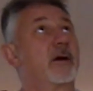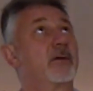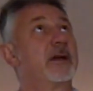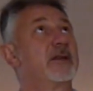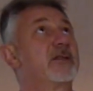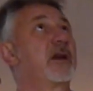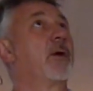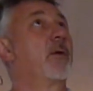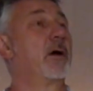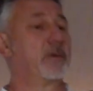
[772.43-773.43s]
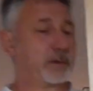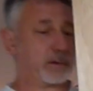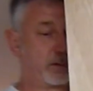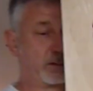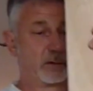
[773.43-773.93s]
needs to go on
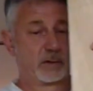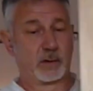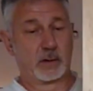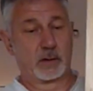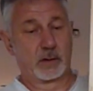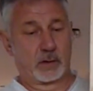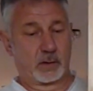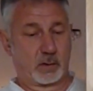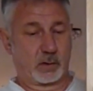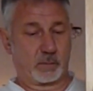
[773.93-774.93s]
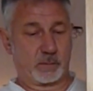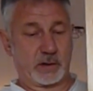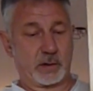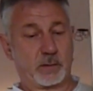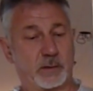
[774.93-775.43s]
up
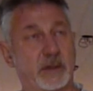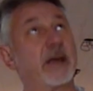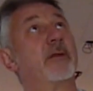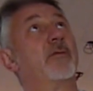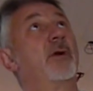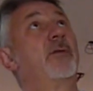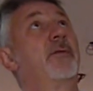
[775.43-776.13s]
to near the roof.